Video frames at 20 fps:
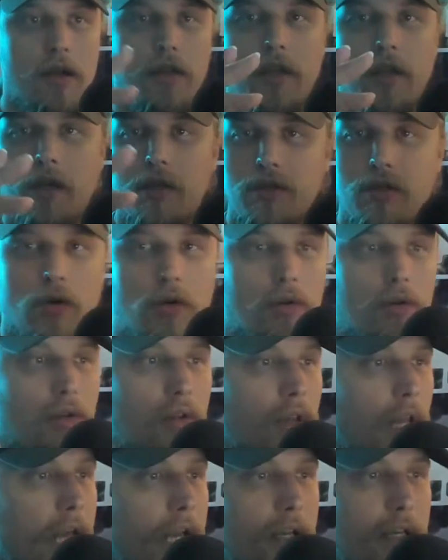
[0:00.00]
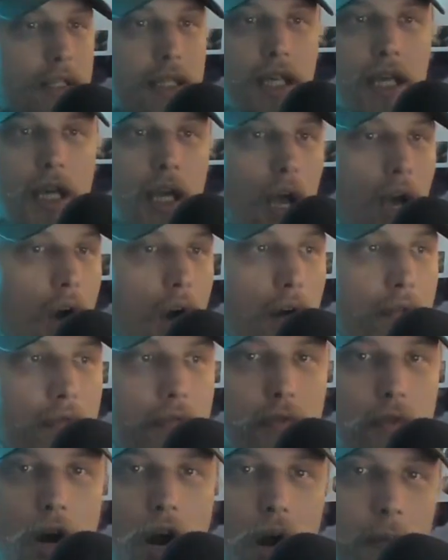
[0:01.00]
the historical legacy
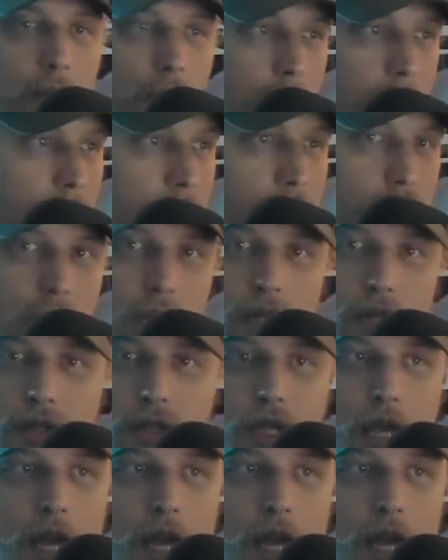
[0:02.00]
of carbon emissions